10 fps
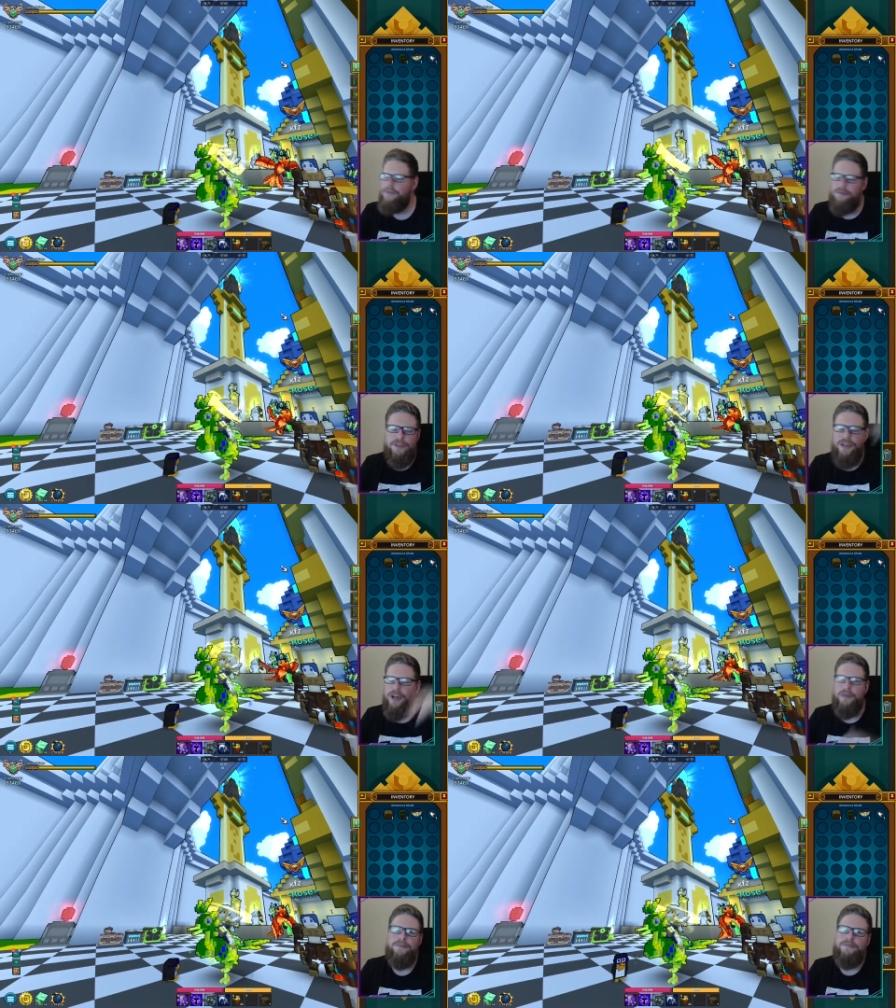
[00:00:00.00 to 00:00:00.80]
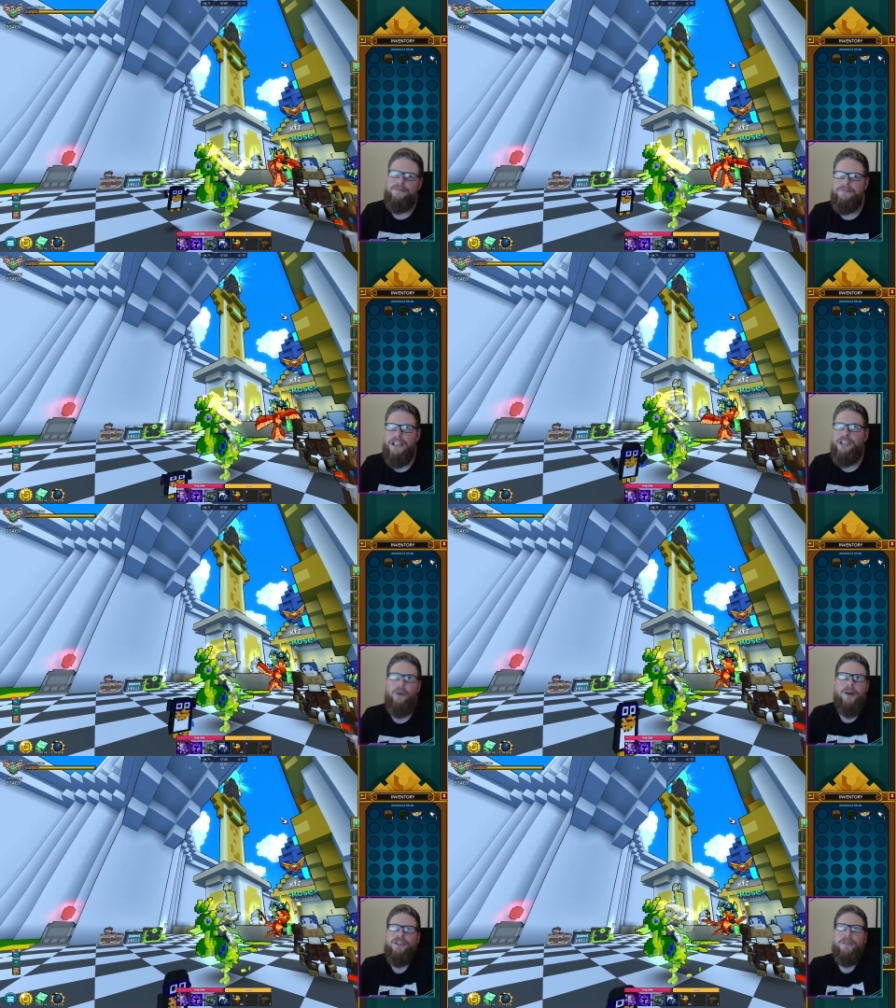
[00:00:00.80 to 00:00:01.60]
you know,
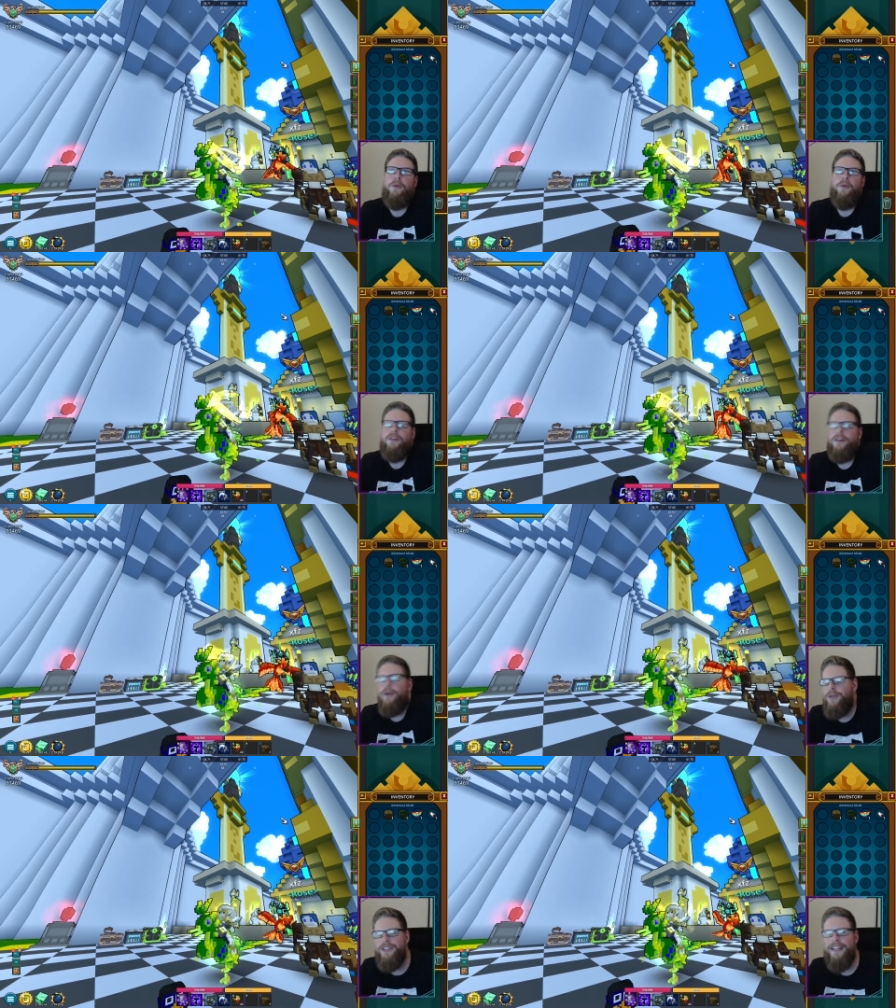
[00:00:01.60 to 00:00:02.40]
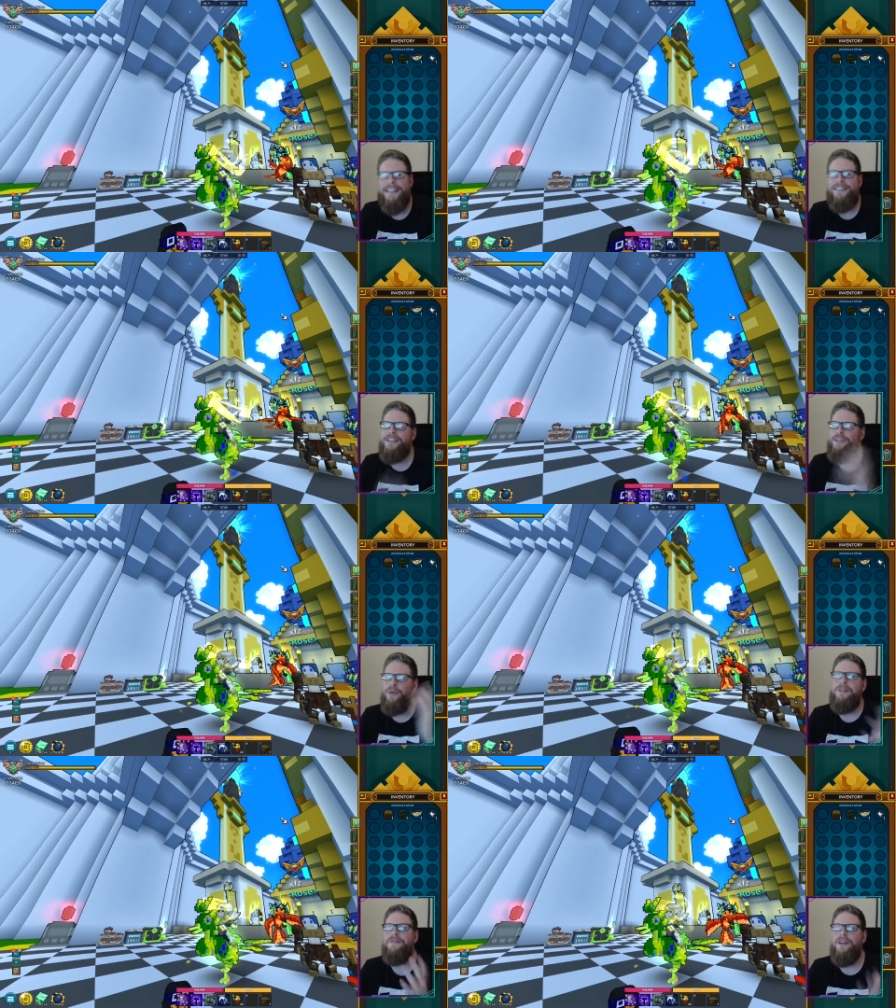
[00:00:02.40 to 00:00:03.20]
enjoy it some more, or at least
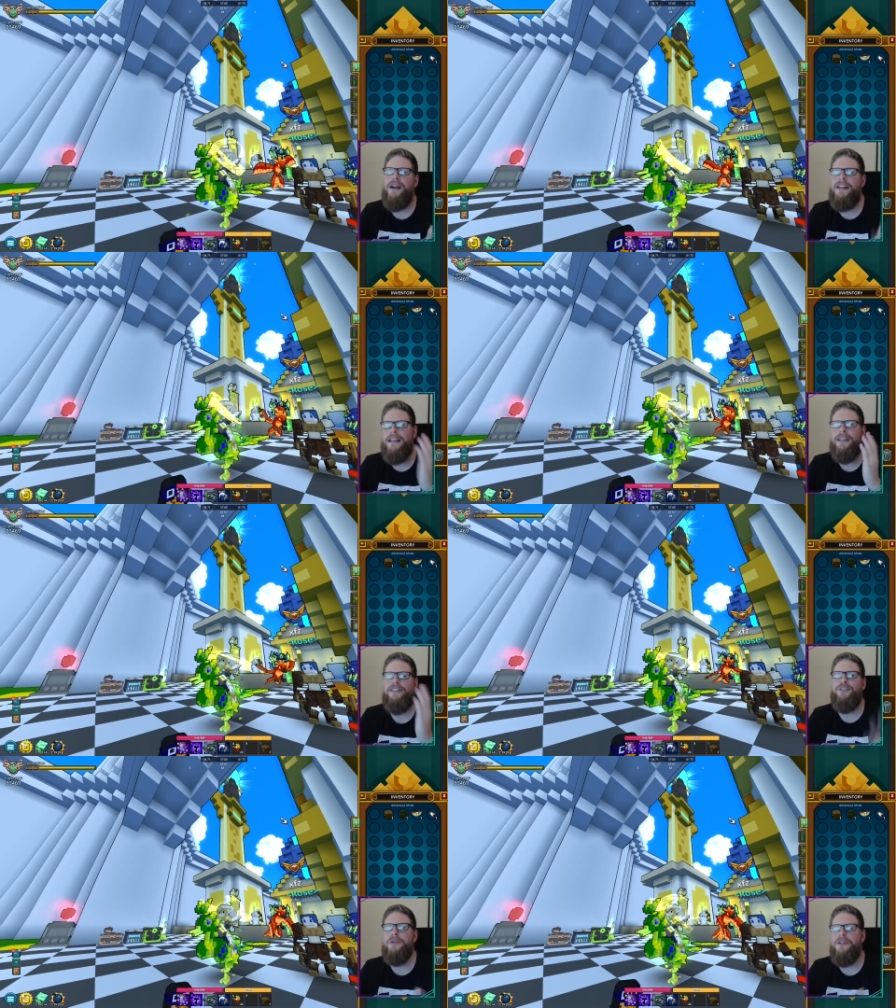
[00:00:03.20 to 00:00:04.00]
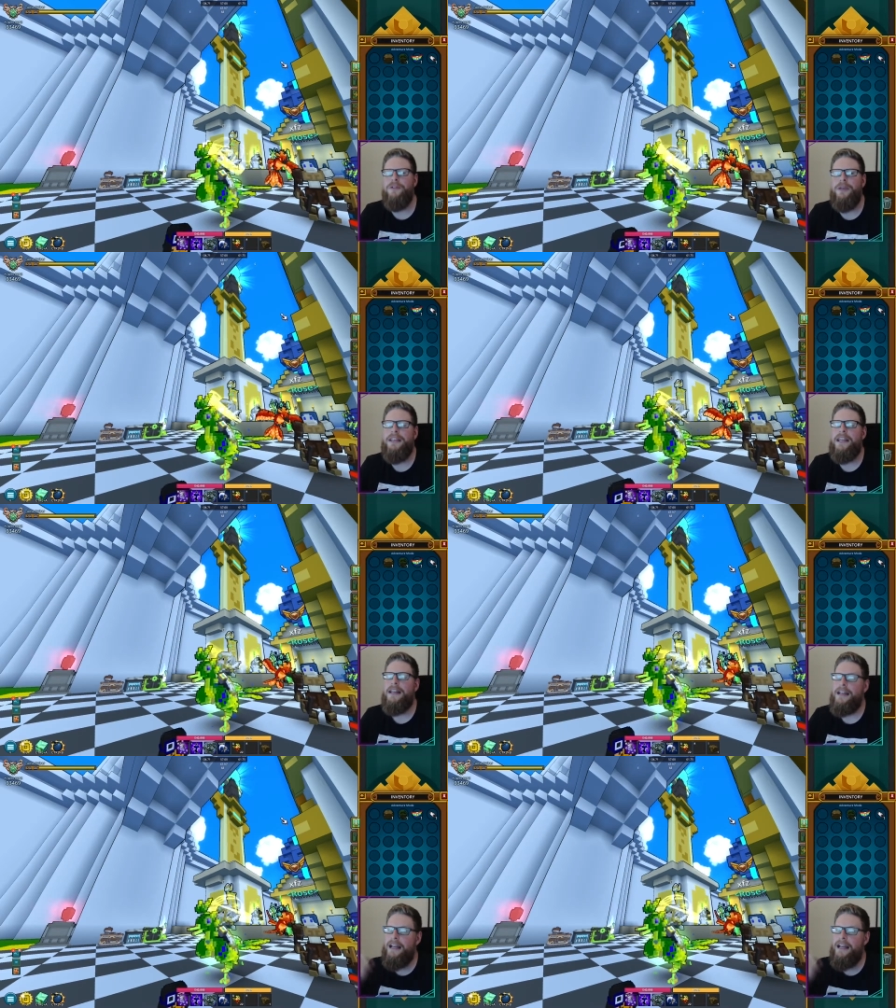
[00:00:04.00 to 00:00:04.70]
enjoy your Friday and enjoy your weekend.